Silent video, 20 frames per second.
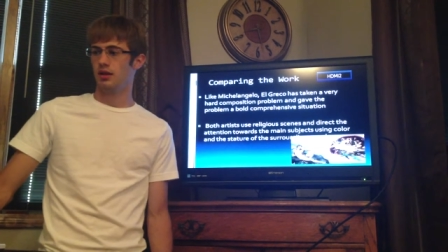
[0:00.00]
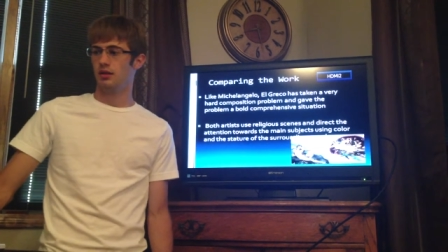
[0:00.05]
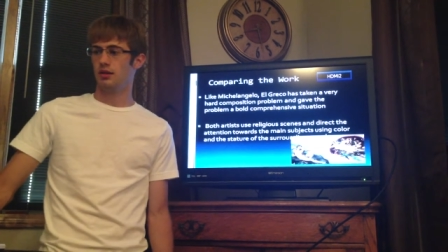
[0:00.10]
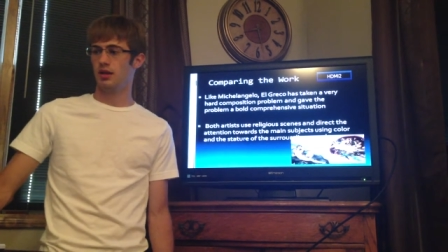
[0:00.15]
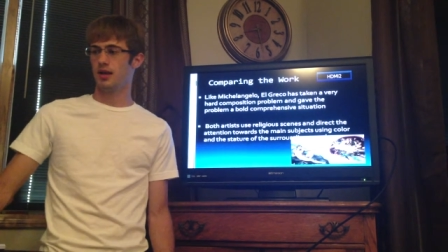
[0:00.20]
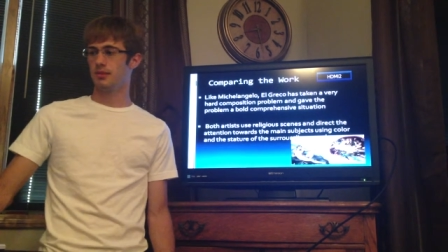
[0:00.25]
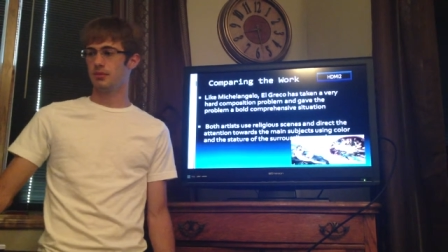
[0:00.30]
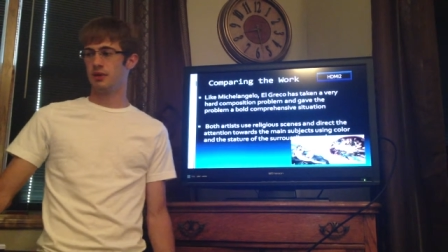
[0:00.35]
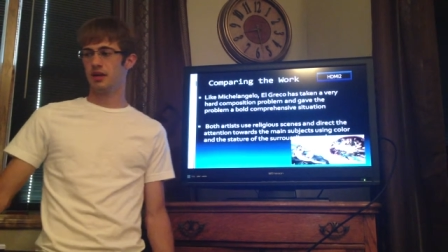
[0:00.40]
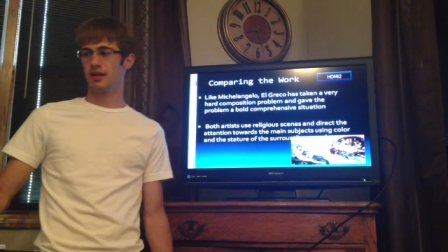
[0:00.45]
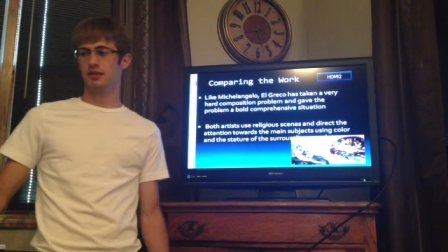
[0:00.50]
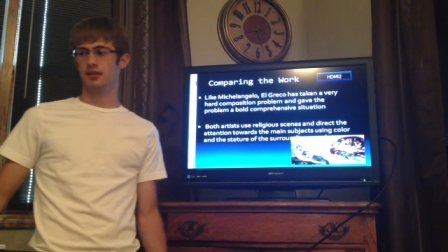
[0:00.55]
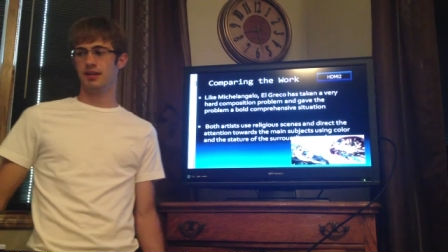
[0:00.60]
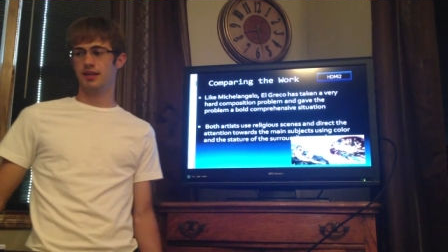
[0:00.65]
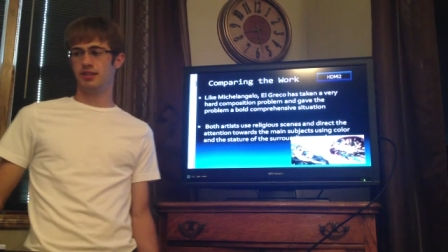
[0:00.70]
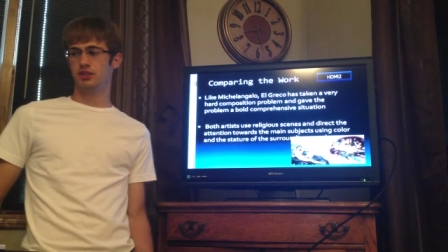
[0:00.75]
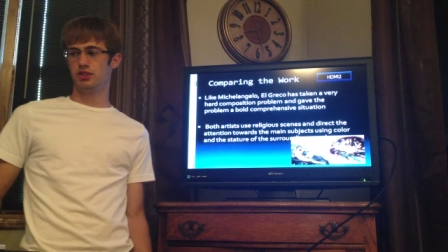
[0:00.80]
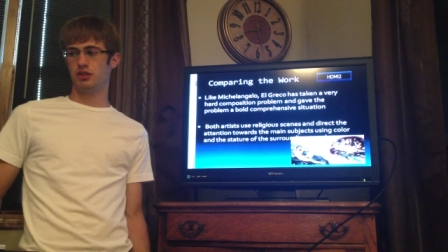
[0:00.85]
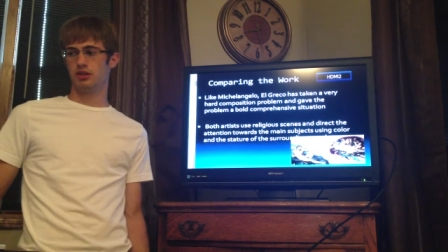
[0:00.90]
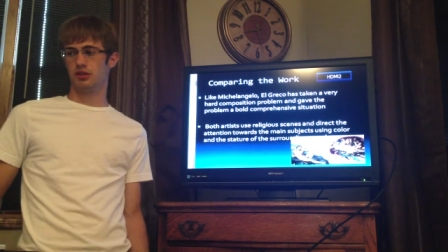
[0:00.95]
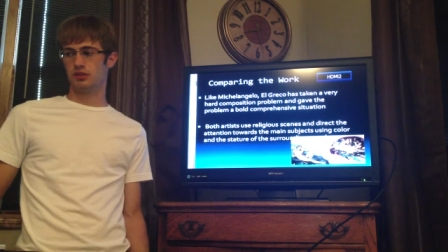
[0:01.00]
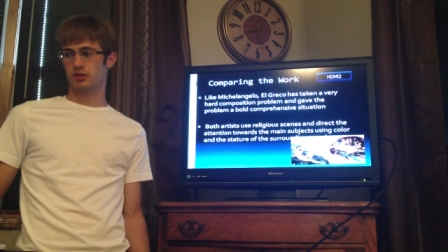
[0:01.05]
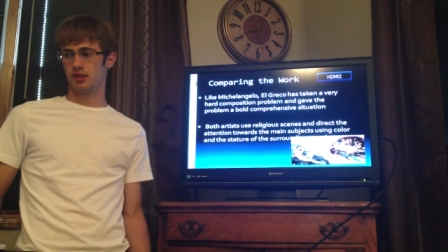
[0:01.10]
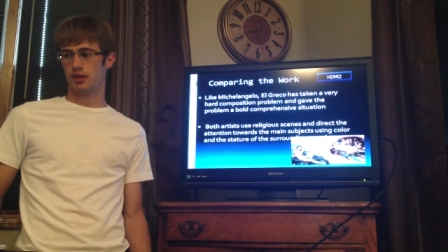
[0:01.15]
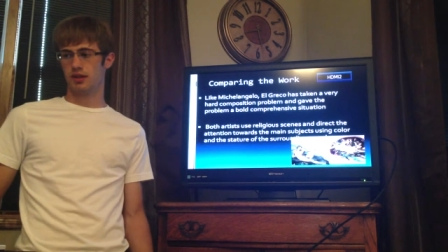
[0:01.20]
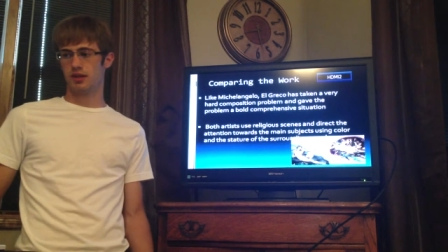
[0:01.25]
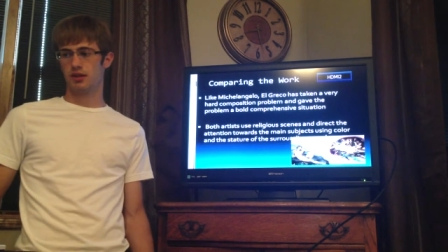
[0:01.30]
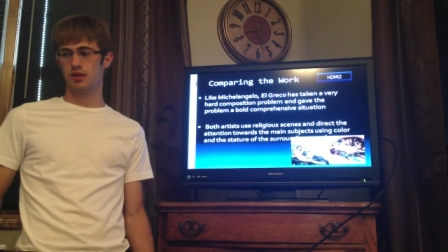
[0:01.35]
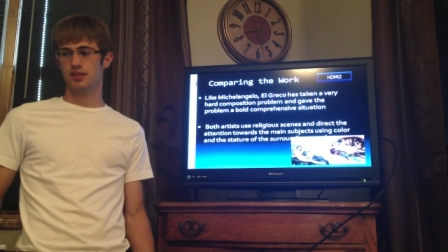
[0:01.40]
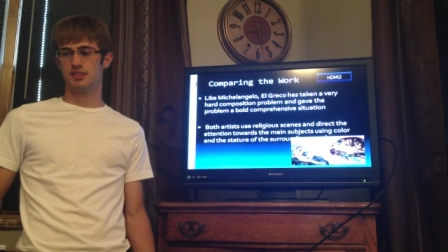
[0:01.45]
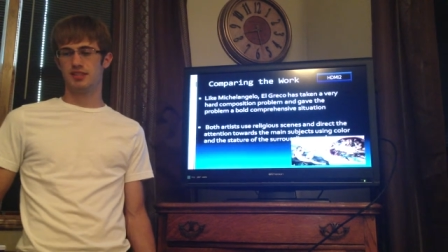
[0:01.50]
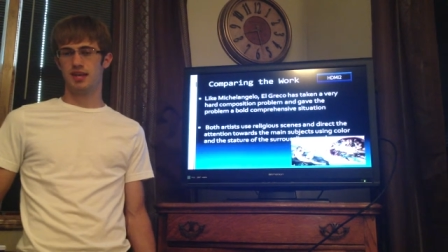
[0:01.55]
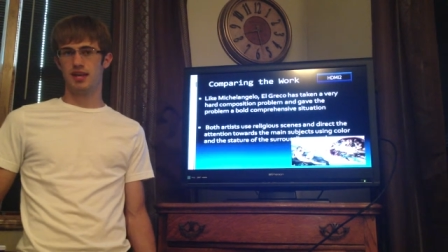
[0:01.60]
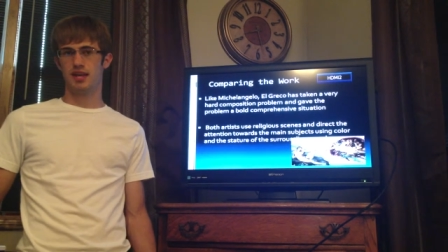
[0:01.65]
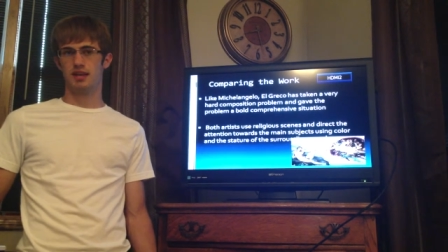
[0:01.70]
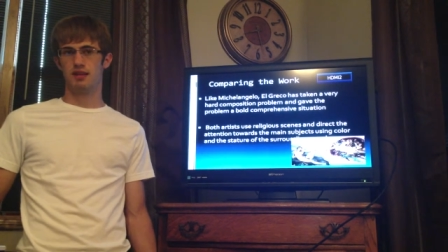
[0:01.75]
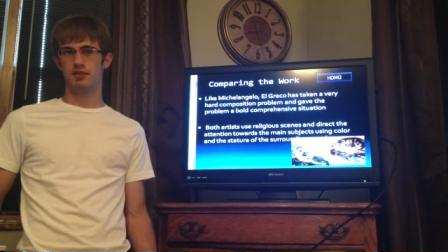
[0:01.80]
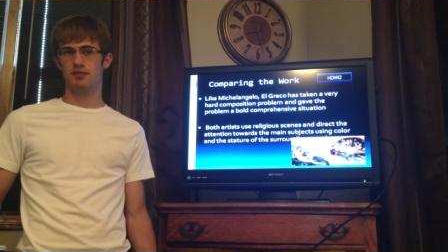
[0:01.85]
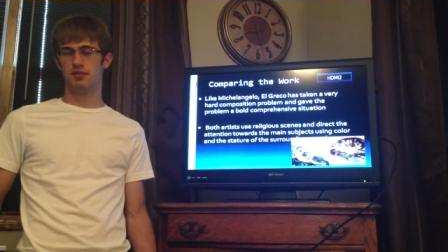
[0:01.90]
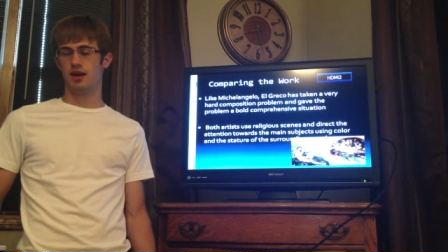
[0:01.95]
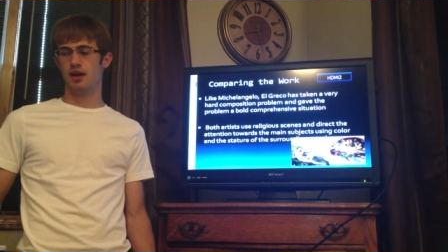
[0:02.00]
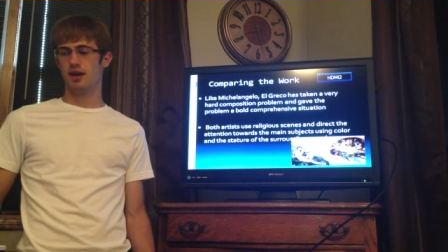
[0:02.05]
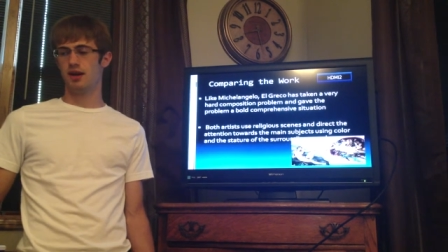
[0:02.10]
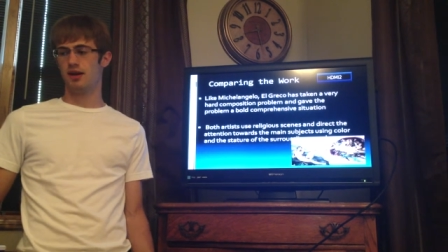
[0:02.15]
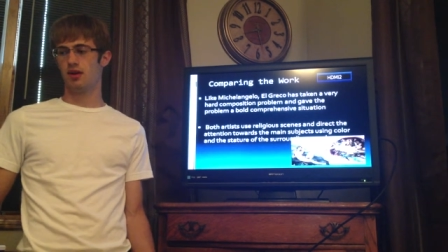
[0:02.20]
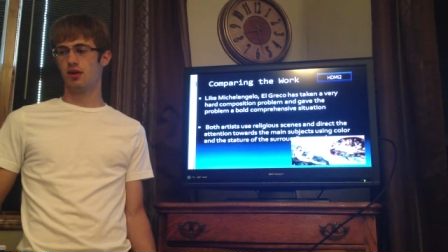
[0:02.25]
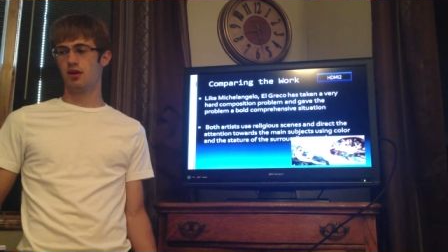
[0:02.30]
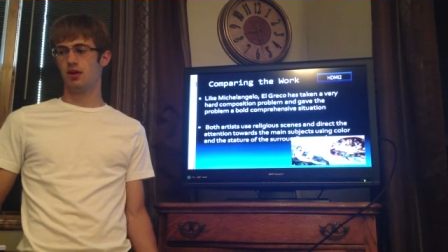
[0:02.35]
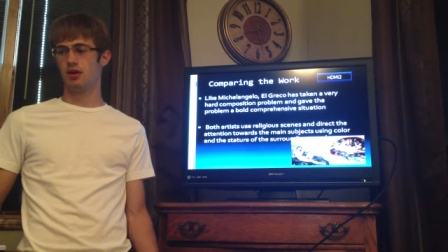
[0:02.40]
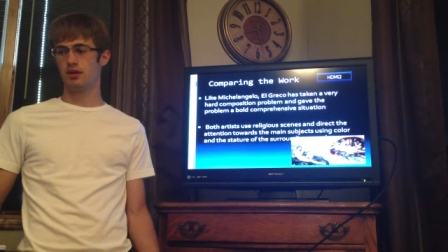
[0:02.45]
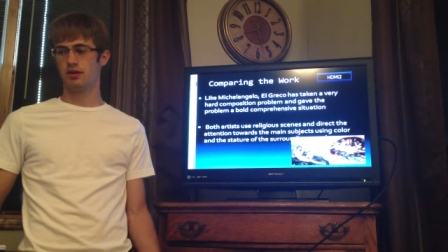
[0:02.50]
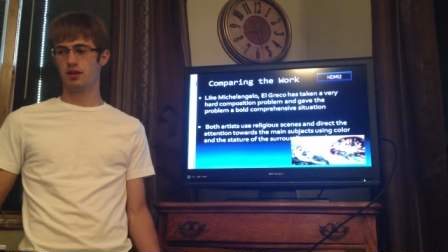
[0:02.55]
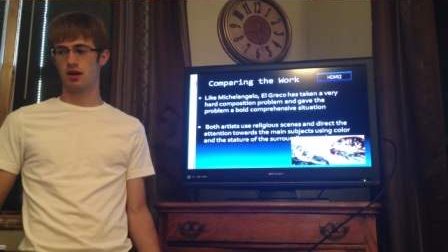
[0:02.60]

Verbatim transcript: Like Michelangelo, Greco has taken a very hard